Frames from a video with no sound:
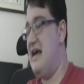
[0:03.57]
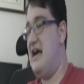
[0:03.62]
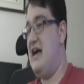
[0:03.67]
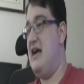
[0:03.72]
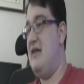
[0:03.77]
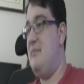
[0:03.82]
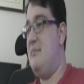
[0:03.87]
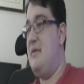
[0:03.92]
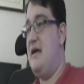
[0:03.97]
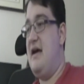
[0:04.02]

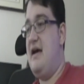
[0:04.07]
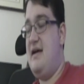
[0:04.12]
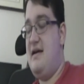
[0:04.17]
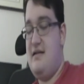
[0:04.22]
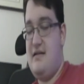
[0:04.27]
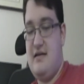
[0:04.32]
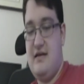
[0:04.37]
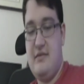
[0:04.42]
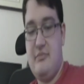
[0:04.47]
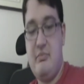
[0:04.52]
I'm
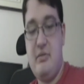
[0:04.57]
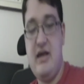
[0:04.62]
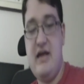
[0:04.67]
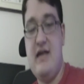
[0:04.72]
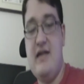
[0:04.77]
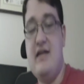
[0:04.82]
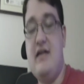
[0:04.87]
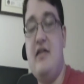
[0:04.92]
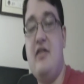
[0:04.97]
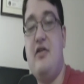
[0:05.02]
back to
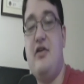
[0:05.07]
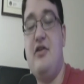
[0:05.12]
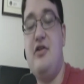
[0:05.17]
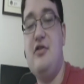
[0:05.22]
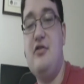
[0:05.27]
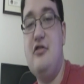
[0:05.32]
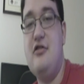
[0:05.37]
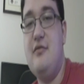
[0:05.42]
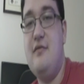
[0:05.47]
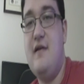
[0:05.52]
make another
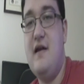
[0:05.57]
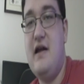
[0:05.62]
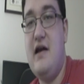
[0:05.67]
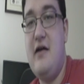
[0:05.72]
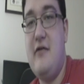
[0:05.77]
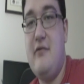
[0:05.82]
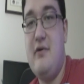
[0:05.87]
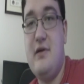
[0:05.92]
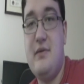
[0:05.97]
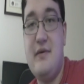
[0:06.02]
YouTube video.
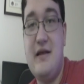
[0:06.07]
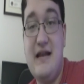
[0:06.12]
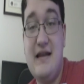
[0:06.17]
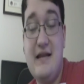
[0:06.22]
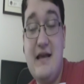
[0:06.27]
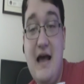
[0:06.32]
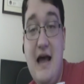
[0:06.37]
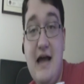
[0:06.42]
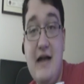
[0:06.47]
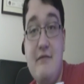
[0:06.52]
I was in
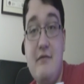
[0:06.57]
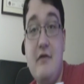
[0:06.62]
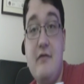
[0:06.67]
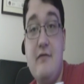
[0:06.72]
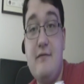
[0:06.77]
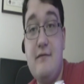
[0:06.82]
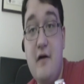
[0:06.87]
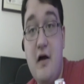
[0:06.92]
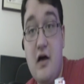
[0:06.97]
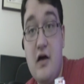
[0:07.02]
kind of a
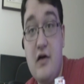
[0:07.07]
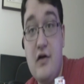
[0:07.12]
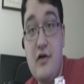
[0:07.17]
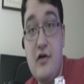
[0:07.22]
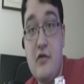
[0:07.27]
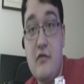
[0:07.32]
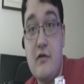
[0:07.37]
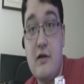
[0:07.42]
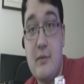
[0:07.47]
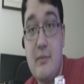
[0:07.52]
funk
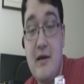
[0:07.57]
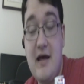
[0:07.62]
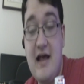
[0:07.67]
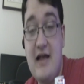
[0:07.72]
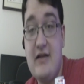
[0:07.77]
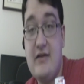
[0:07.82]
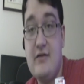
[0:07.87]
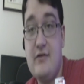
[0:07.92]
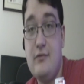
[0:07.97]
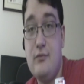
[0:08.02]
over the
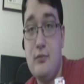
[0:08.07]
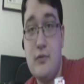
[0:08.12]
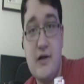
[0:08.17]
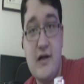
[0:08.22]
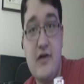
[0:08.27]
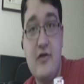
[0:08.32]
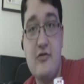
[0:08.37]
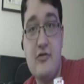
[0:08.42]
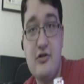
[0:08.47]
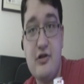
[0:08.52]
past
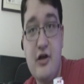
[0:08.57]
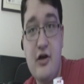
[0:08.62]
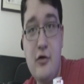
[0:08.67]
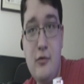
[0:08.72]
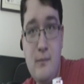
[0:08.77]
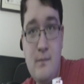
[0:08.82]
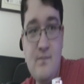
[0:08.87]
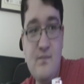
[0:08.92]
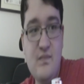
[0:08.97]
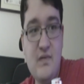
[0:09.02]
week or so.